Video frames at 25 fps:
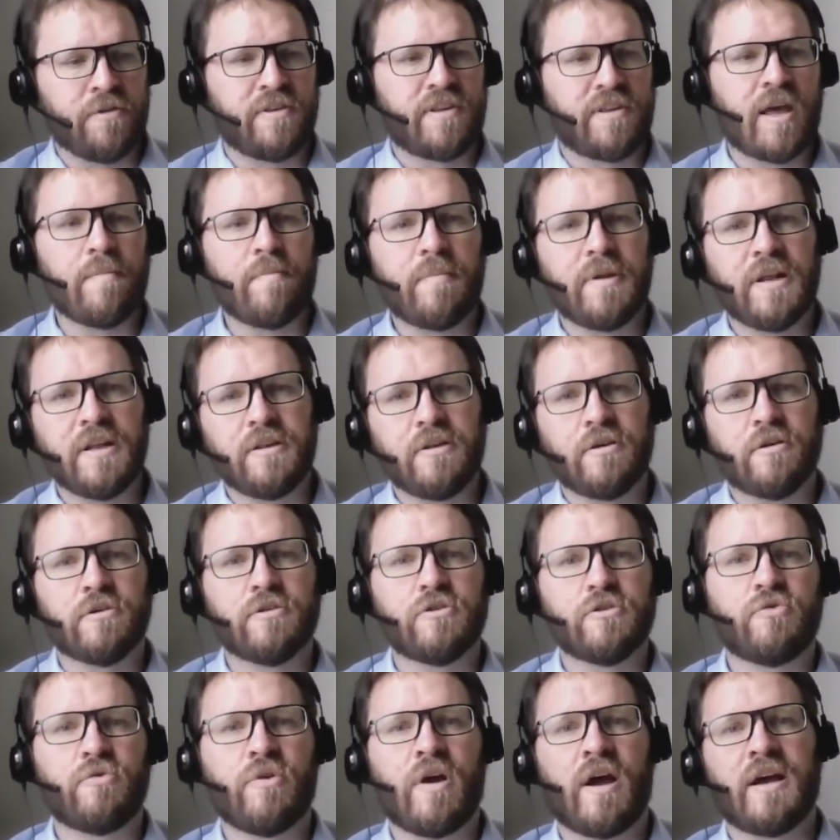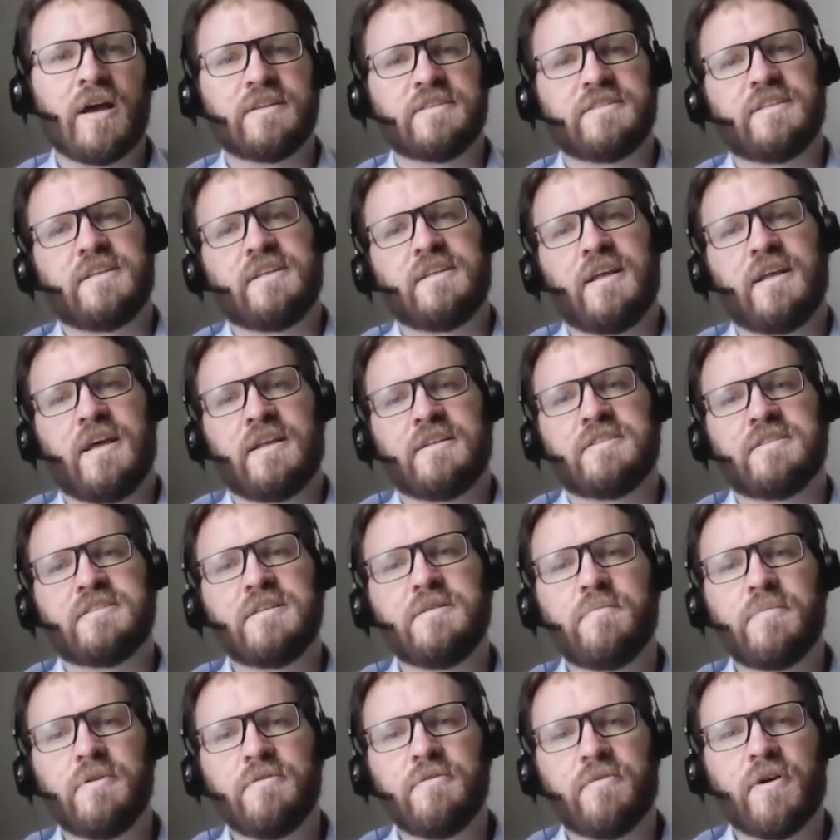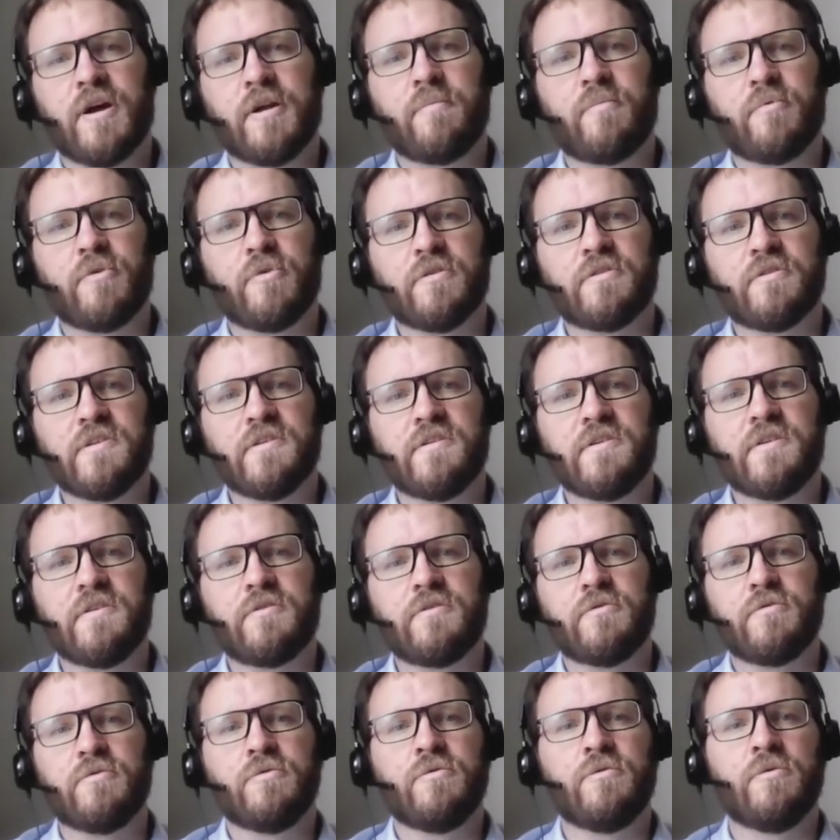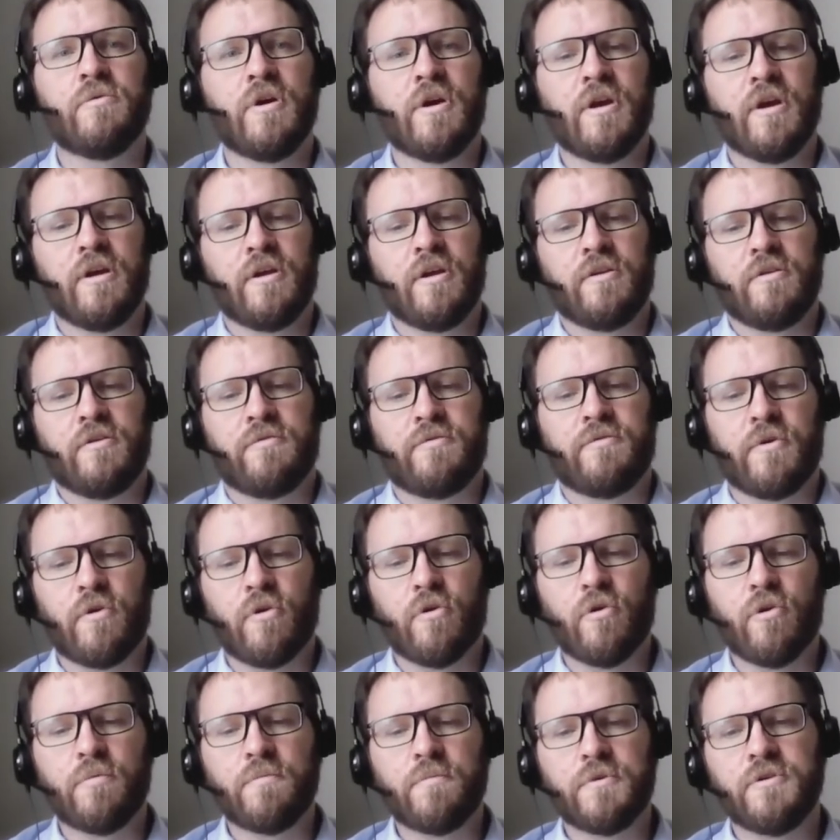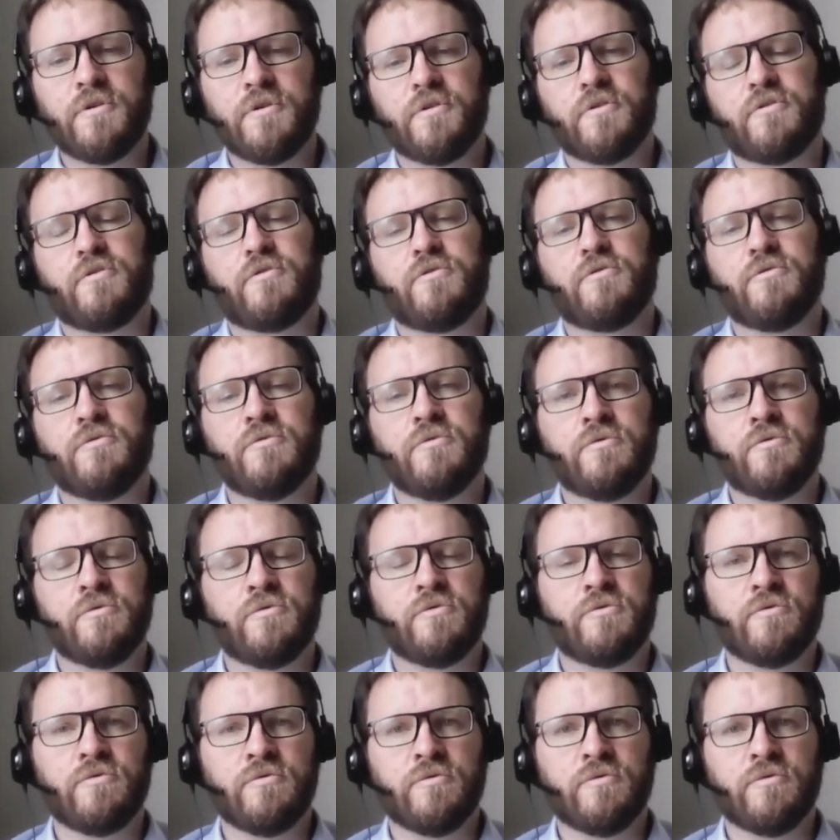template contracts and simplify processes for homeowners to